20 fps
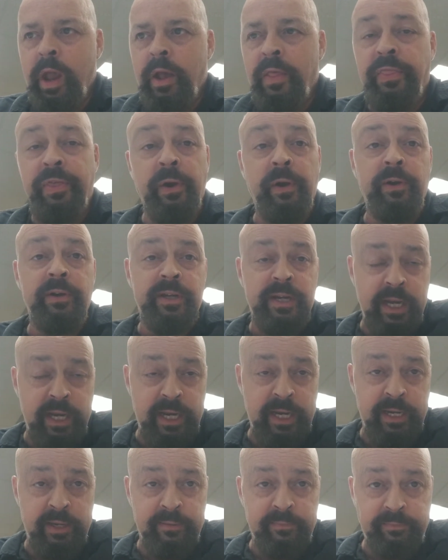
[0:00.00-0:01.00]

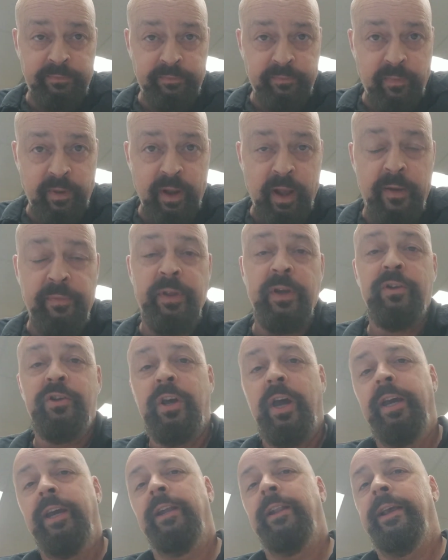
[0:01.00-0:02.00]
13. Off the
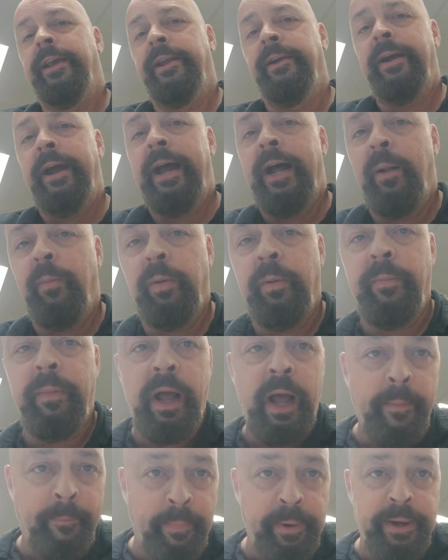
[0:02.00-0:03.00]
Jugulator album,
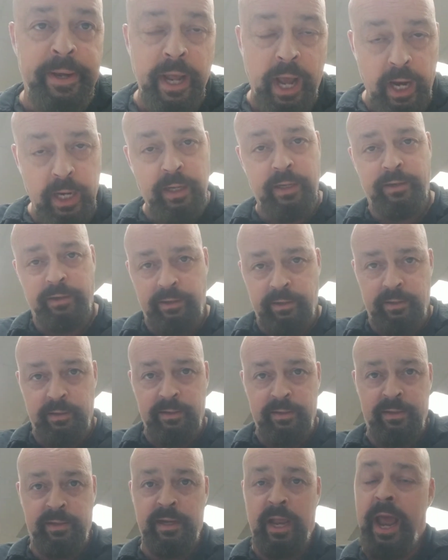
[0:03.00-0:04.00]

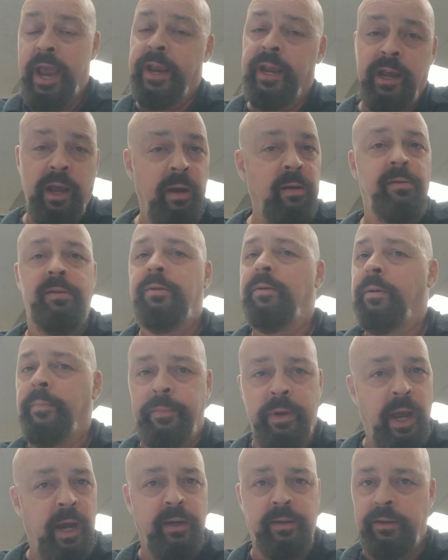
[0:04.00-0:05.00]
Abductors. I go to
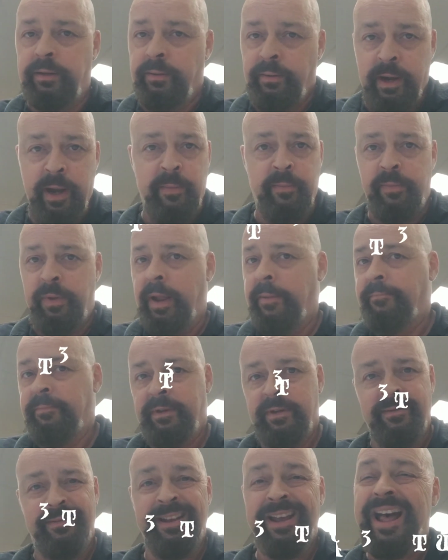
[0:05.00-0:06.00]
Abductor when I'm
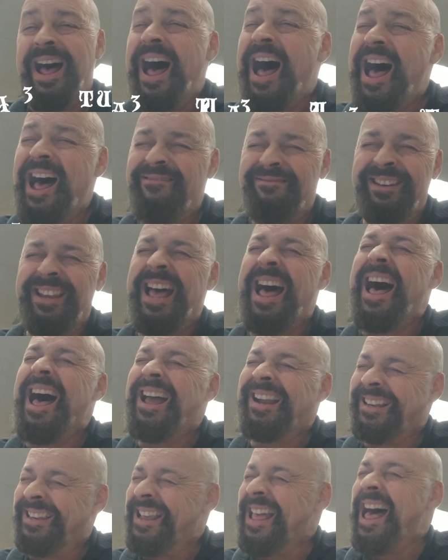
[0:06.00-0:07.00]
just like,
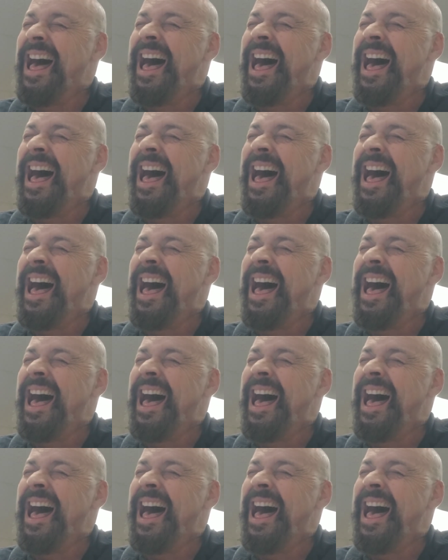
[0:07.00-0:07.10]
Abductors!